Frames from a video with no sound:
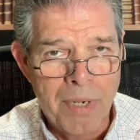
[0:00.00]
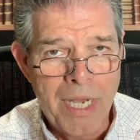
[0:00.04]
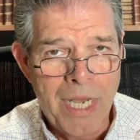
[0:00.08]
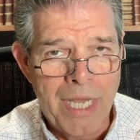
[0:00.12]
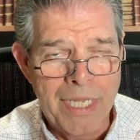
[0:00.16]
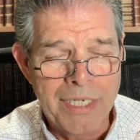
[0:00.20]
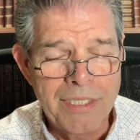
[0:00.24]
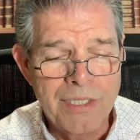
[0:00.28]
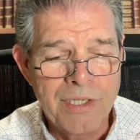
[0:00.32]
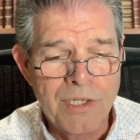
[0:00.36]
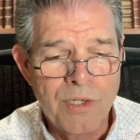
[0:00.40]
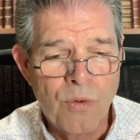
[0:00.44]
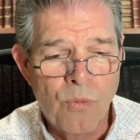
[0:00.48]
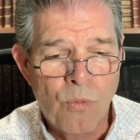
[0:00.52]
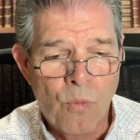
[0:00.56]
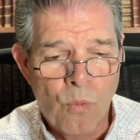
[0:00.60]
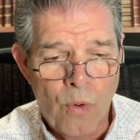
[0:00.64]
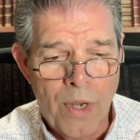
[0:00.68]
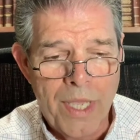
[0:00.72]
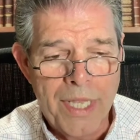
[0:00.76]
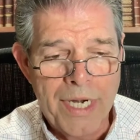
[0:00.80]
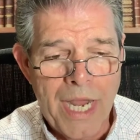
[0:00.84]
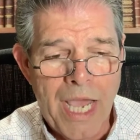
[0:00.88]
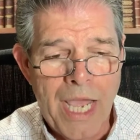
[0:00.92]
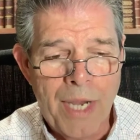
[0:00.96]
but
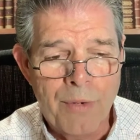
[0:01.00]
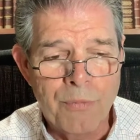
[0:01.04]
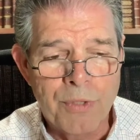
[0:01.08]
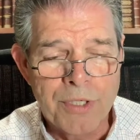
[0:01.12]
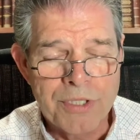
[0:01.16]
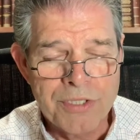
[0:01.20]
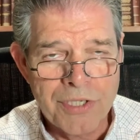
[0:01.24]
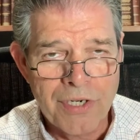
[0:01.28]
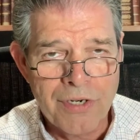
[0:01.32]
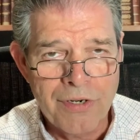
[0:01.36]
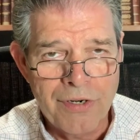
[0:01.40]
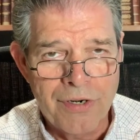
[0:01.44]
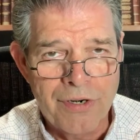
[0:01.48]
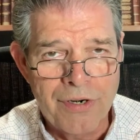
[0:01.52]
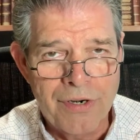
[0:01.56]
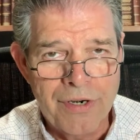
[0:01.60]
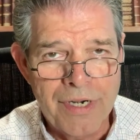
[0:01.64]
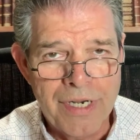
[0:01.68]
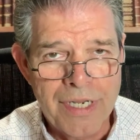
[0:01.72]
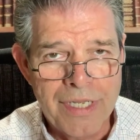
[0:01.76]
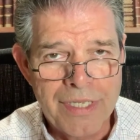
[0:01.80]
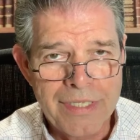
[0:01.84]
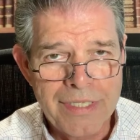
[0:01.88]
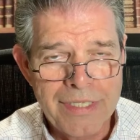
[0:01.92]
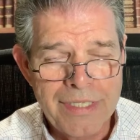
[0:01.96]
when I
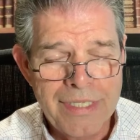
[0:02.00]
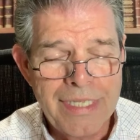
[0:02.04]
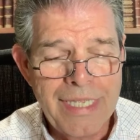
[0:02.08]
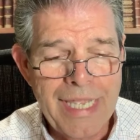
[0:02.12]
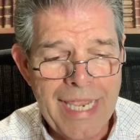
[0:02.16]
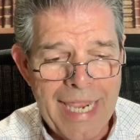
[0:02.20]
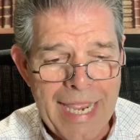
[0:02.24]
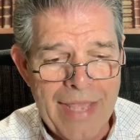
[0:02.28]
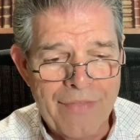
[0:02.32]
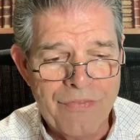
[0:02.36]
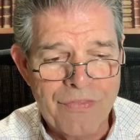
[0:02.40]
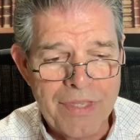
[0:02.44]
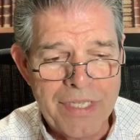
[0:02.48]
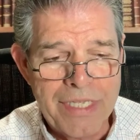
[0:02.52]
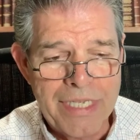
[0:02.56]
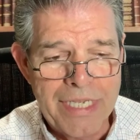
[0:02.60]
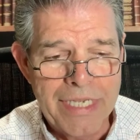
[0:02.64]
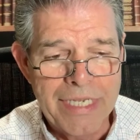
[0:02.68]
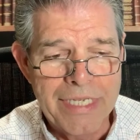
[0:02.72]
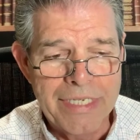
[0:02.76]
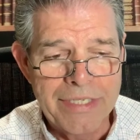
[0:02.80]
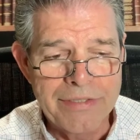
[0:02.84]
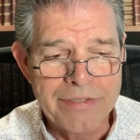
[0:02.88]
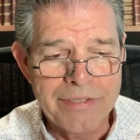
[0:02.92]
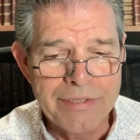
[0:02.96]
return at the
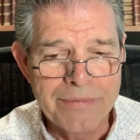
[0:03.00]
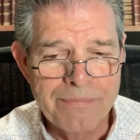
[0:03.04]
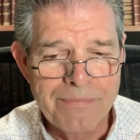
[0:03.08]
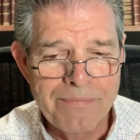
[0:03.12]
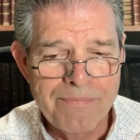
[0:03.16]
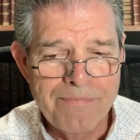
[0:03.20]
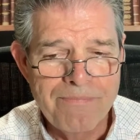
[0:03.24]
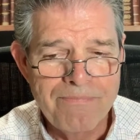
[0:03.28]
end.